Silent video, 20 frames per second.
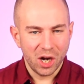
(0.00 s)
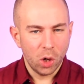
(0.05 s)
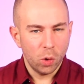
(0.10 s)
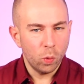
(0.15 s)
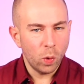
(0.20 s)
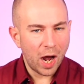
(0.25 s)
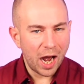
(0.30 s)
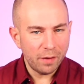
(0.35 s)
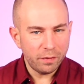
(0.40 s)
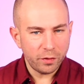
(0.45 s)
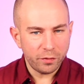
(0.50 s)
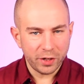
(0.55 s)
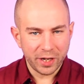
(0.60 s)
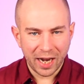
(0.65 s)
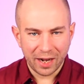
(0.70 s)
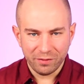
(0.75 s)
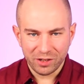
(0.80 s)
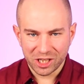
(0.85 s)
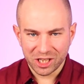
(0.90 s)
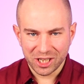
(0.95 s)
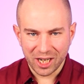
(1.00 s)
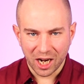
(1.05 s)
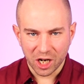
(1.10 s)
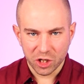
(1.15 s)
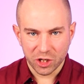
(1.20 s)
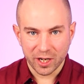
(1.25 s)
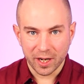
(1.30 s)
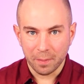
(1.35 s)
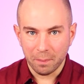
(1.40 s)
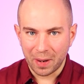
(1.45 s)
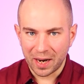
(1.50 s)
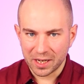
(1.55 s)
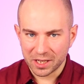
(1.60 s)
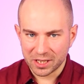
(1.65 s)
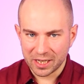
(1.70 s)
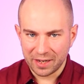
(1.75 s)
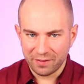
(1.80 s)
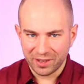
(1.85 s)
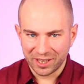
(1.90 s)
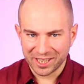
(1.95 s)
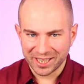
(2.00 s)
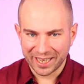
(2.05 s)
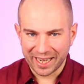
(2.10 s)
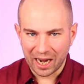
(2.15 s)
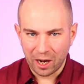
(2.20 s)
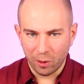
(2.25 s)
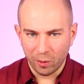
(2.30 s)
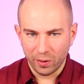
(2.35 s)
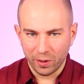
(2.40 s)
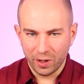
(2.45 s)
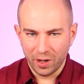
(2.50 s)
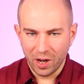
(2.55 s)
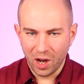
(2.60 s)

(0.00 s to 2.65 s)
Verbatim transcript: rather than have it stashed in a bank savings account.